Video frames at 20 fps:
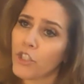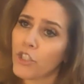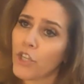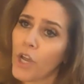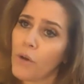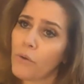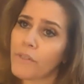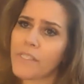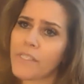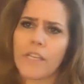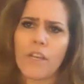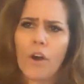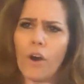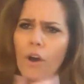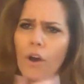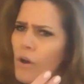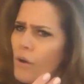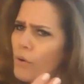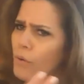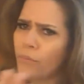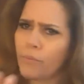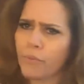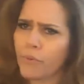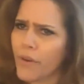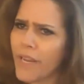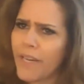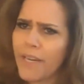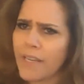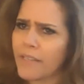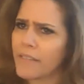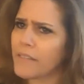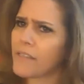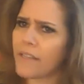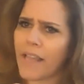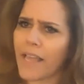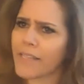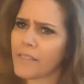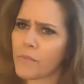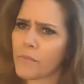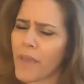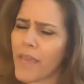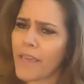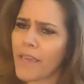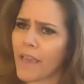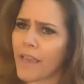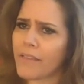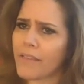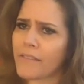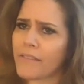I say, "Oh, brilliant! Let's make it."